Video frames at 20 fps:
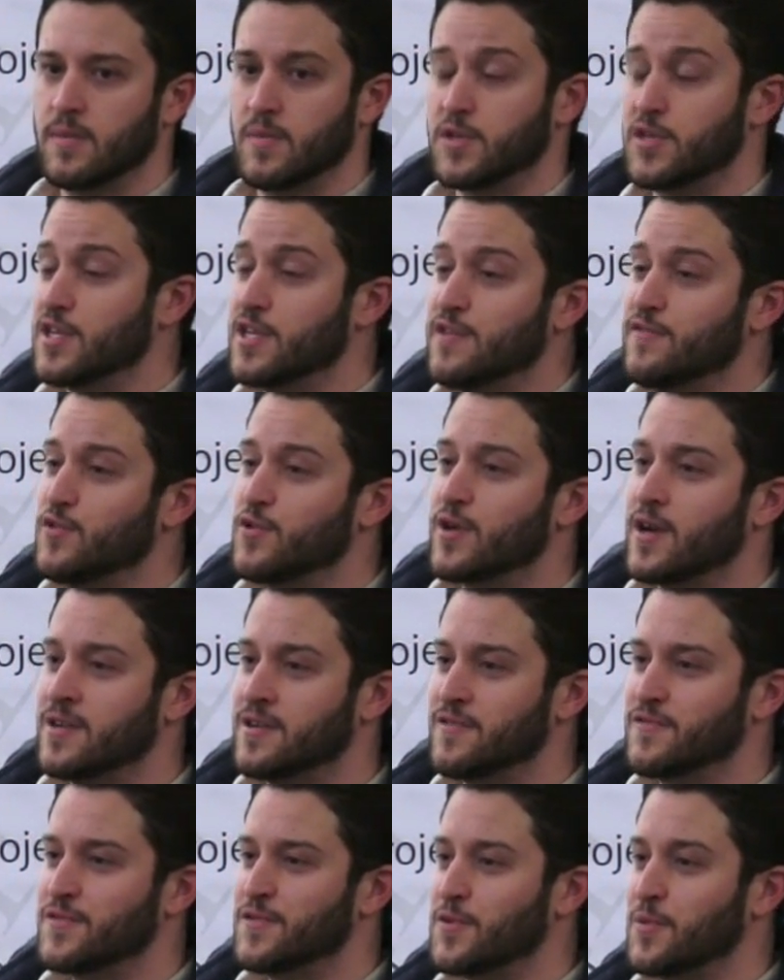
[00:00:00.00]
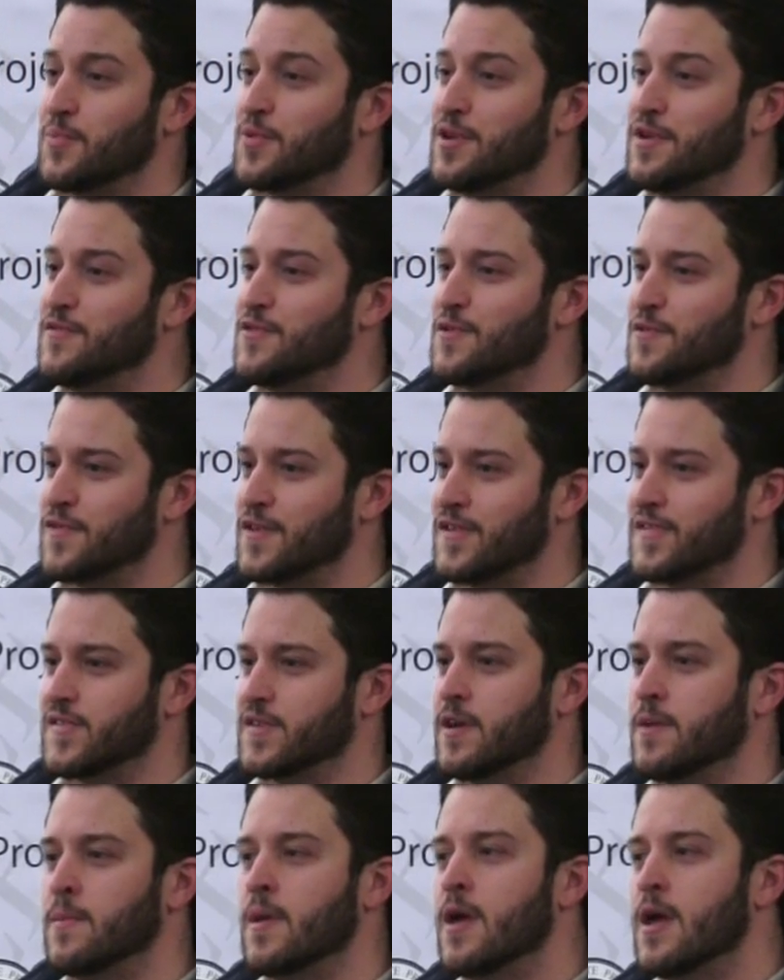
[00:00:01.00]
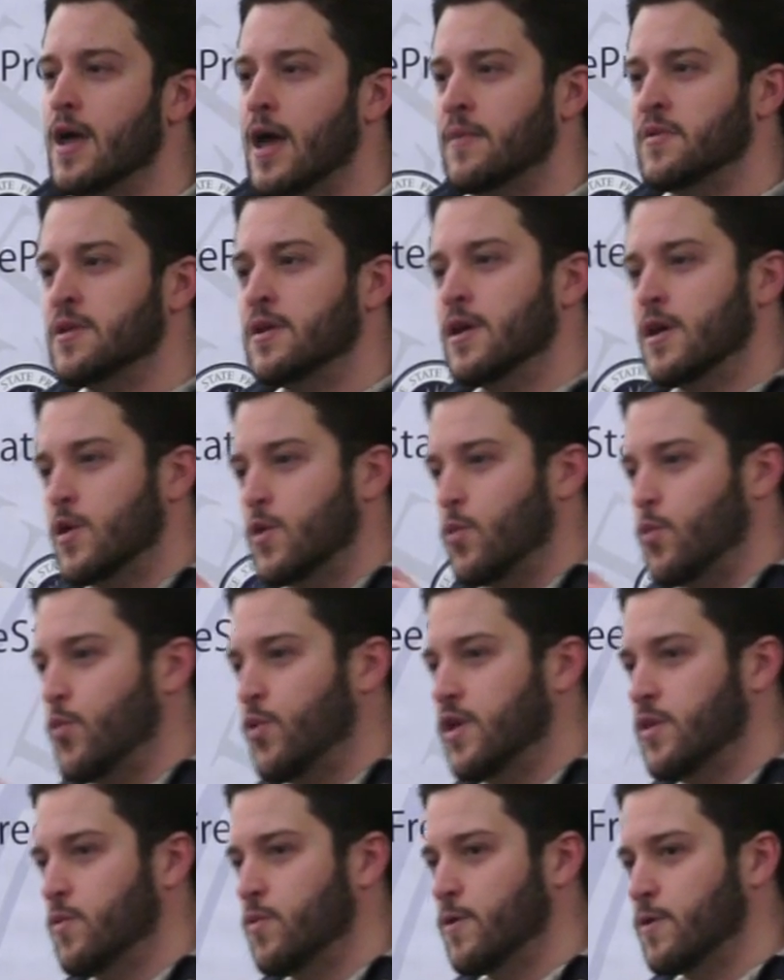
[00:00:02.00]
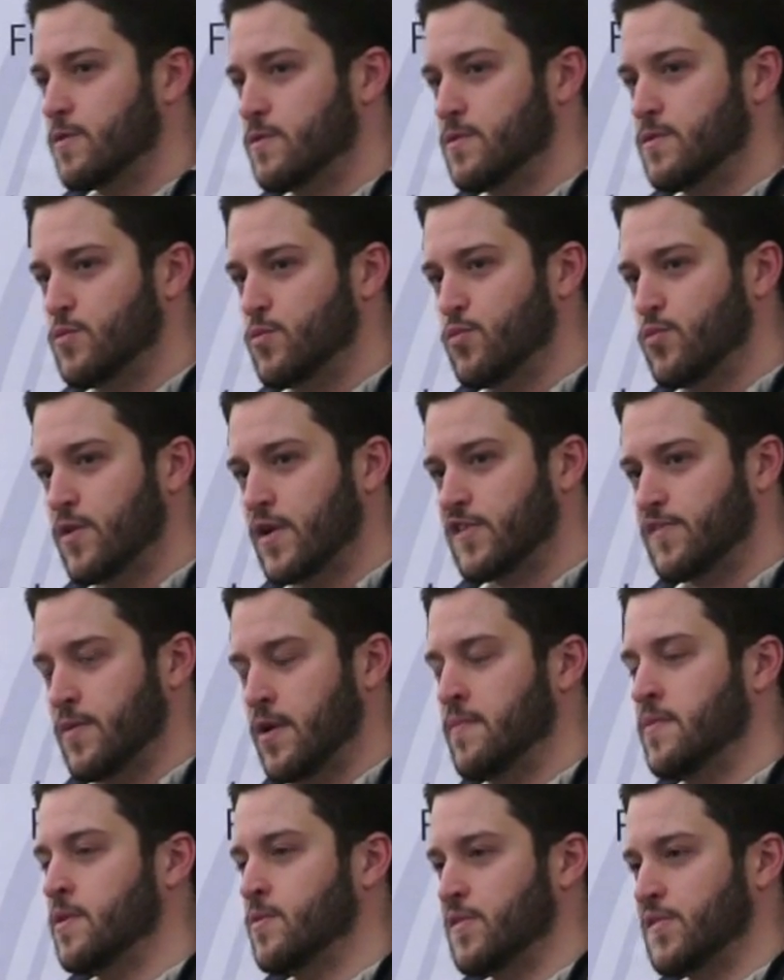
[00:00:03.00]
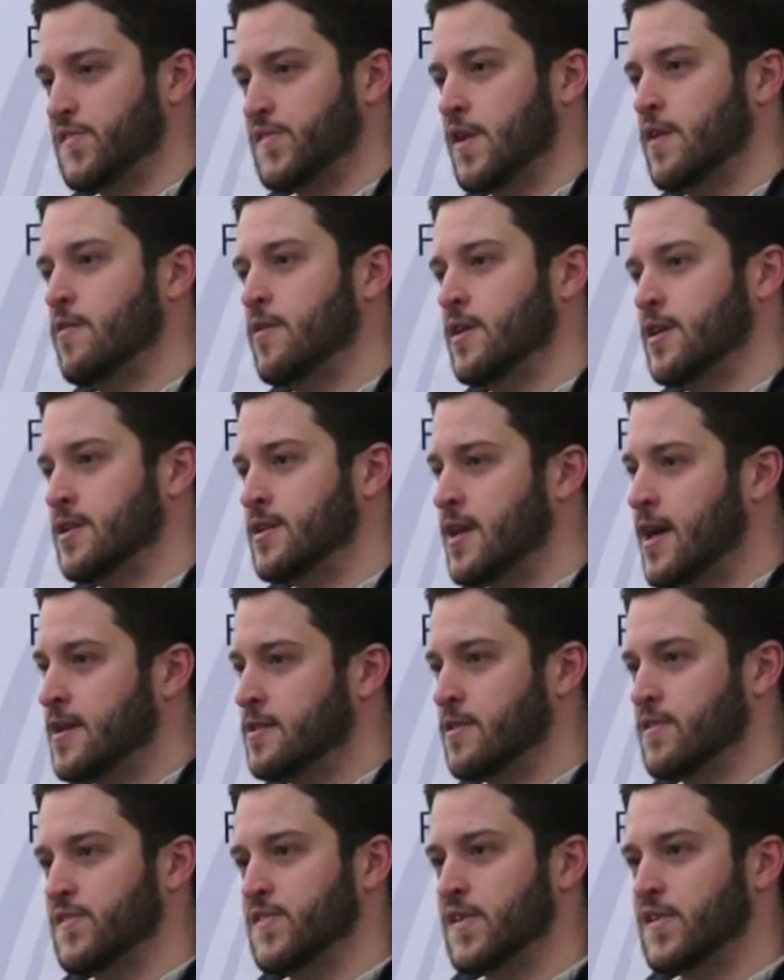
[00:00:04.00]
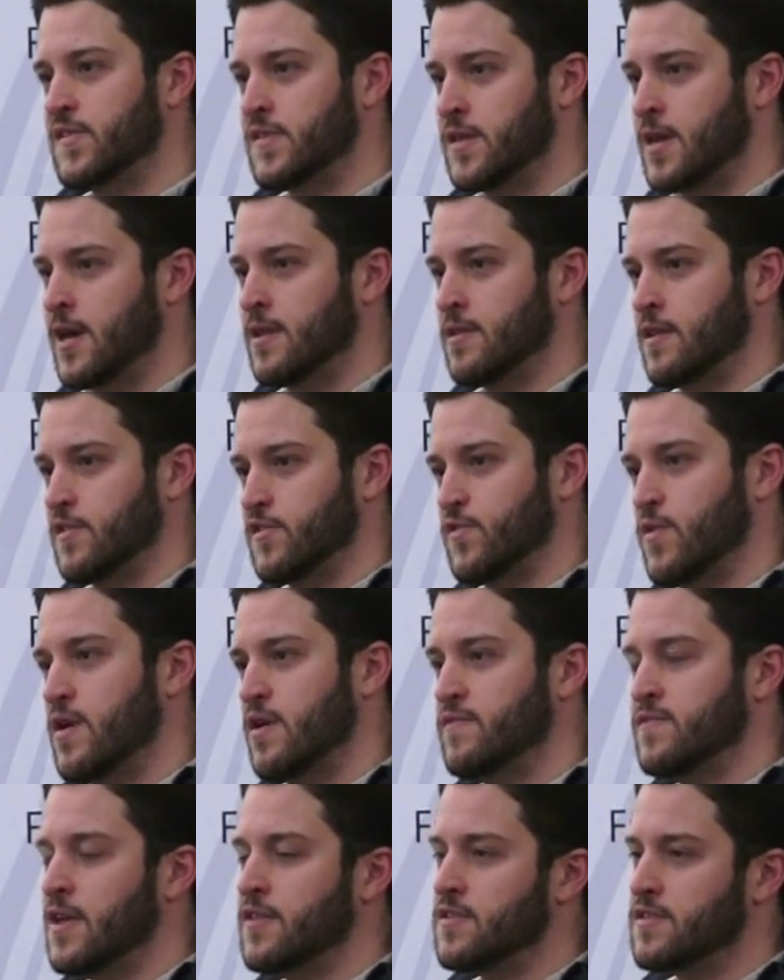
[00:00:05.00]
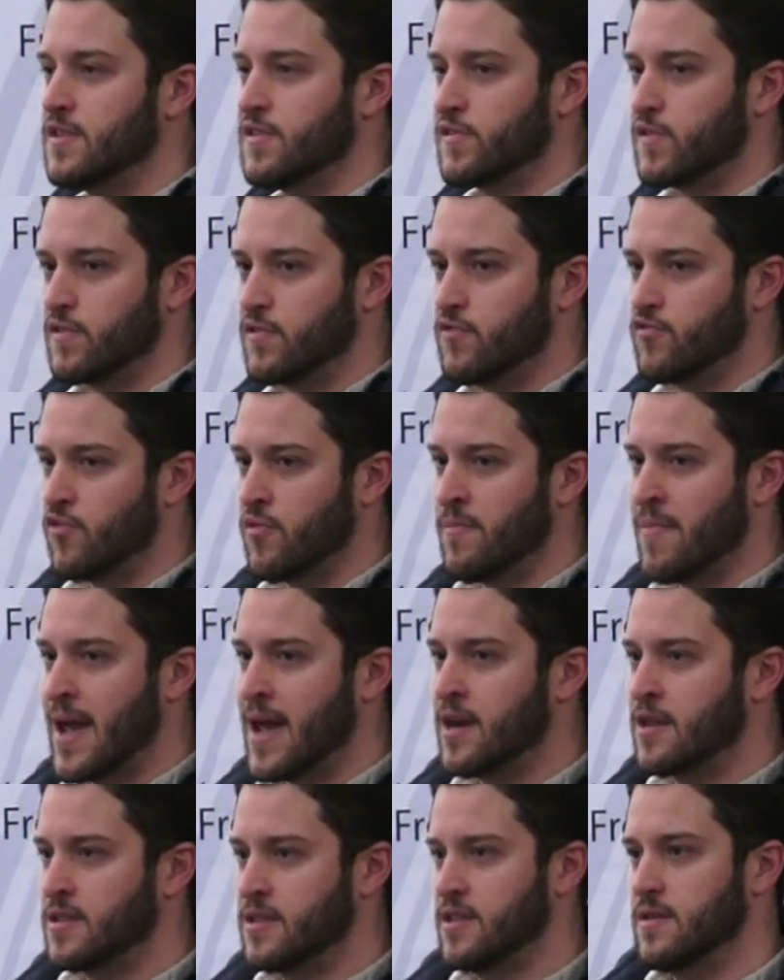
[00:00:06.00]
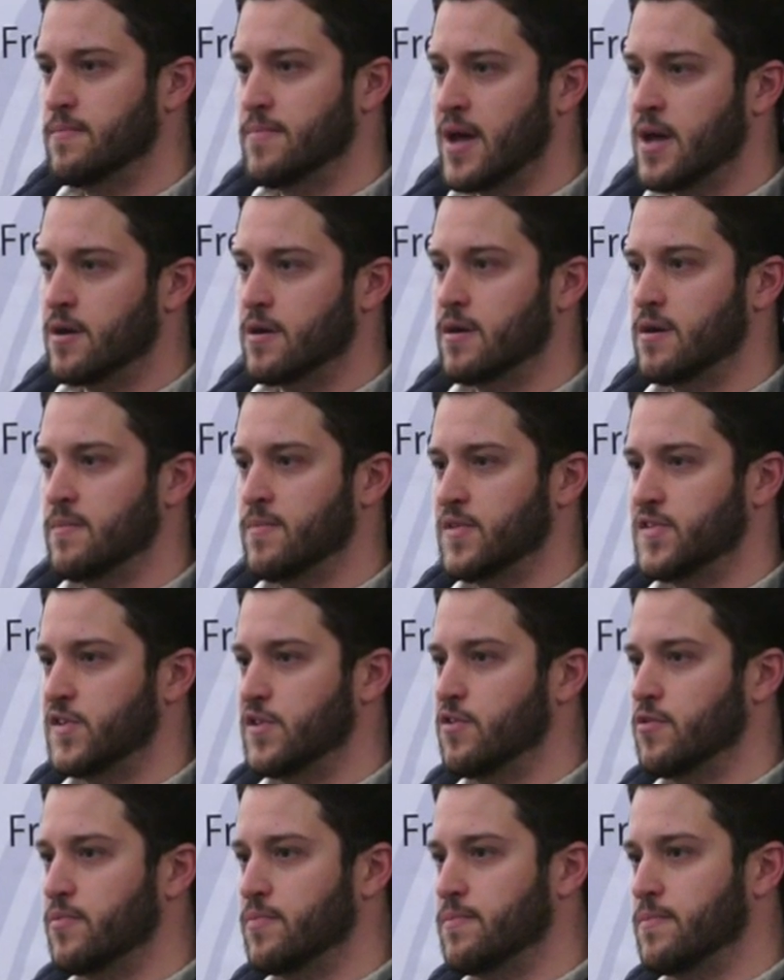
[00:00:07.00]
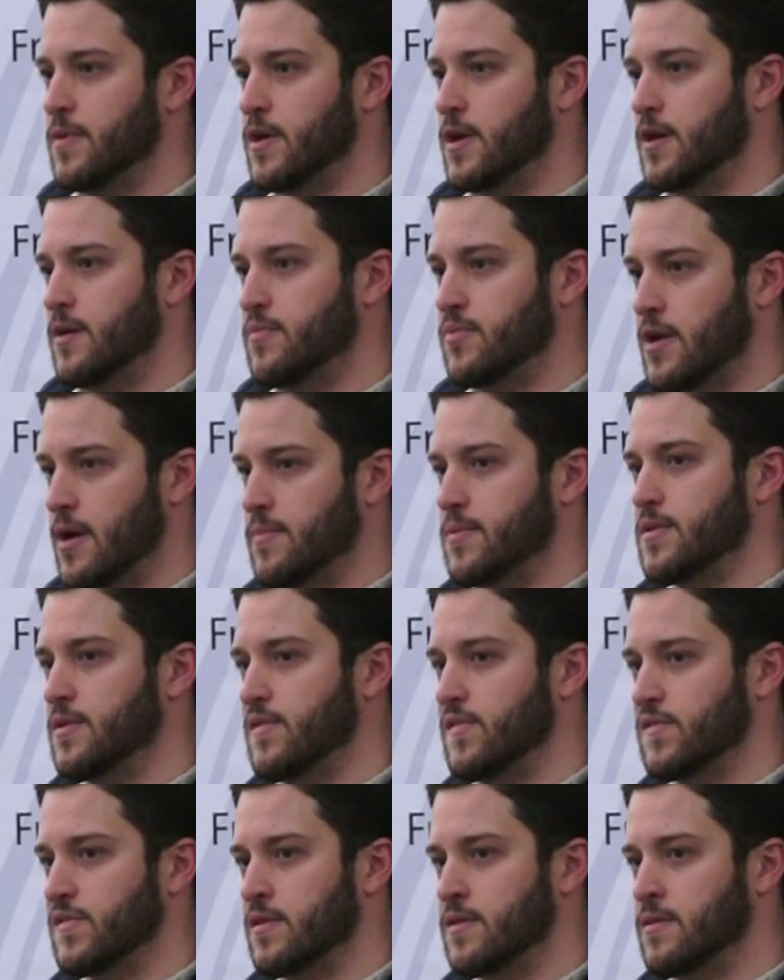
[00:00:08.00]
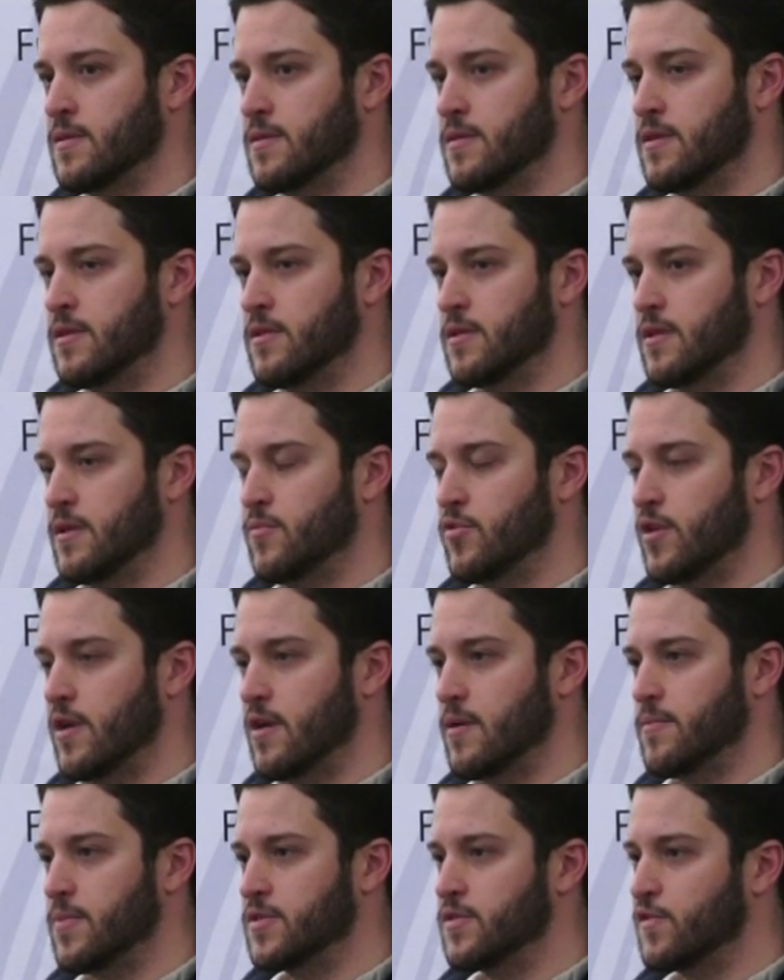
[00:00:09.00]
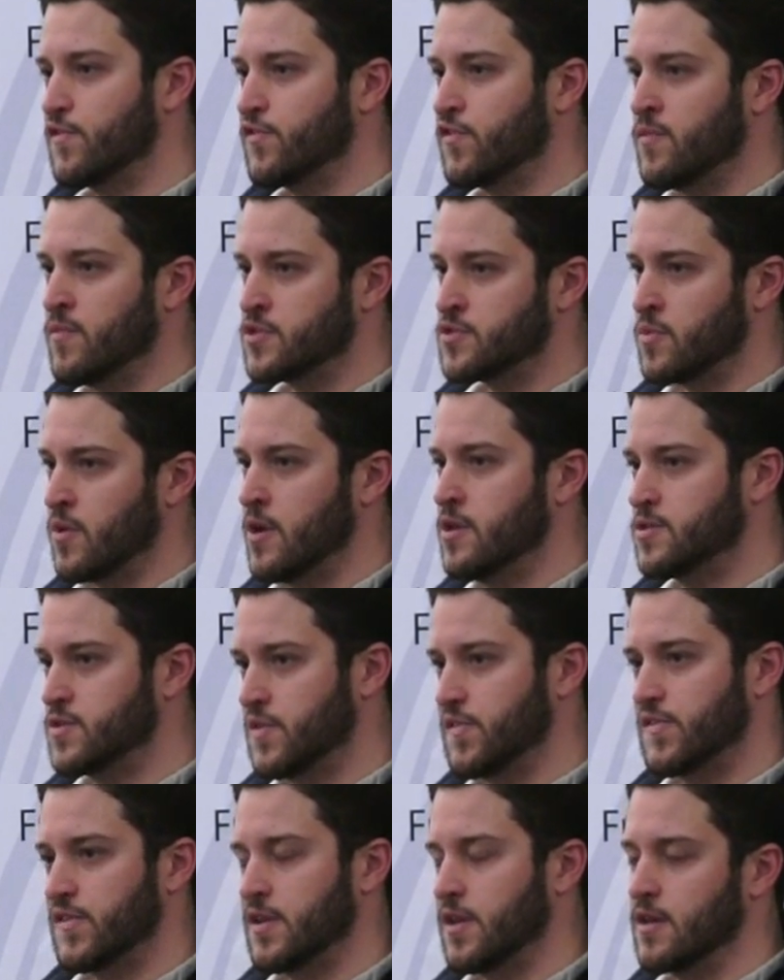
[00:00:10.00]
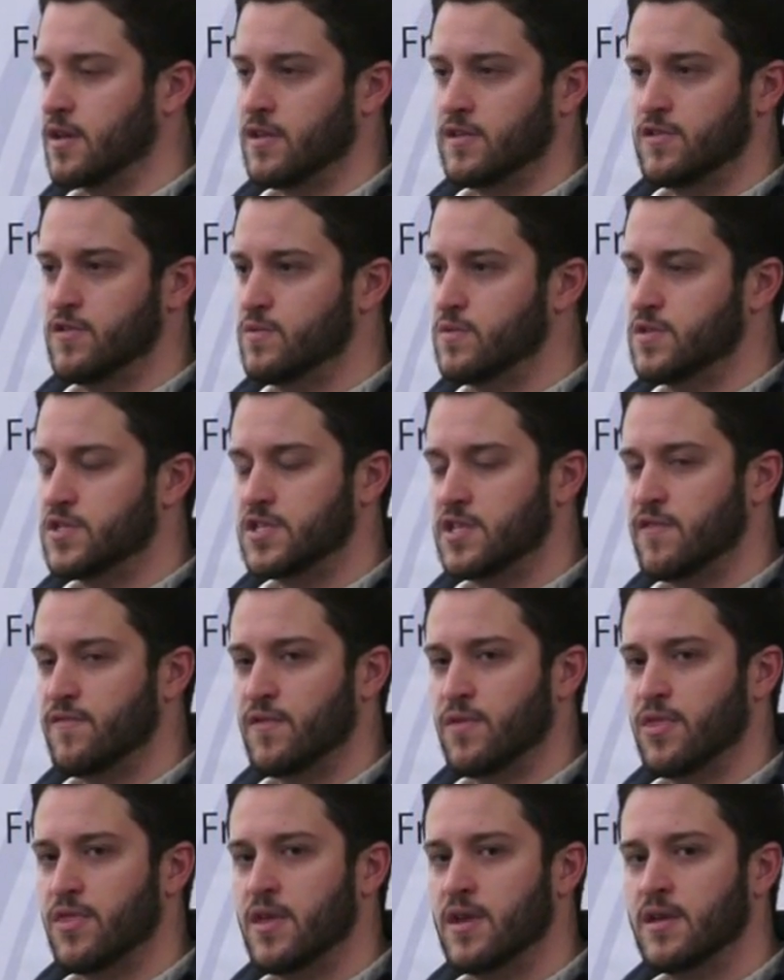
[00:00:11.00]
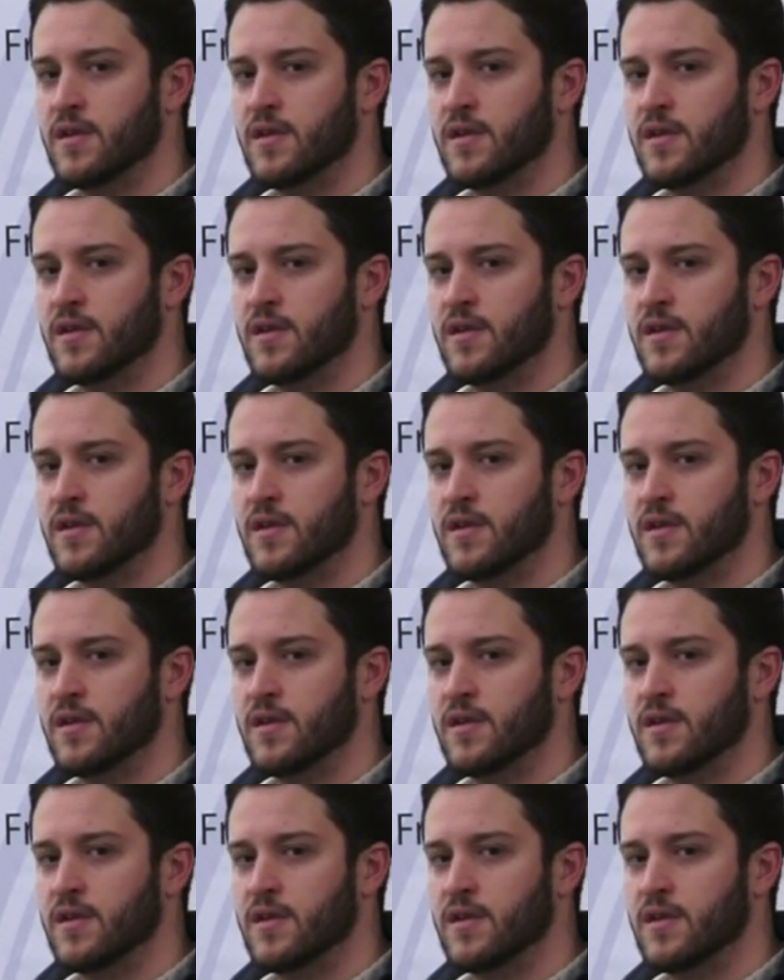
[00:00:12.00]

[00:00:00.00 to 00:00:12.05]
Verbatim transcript: But to give you a kind of you know, preview of things to come, I mean, we were experimenting with sintering in nylon 6 and nylon 12. Not that these are dramatically better in material uh, properties than, than the Liberator, but they're so much more interesting. It can do just different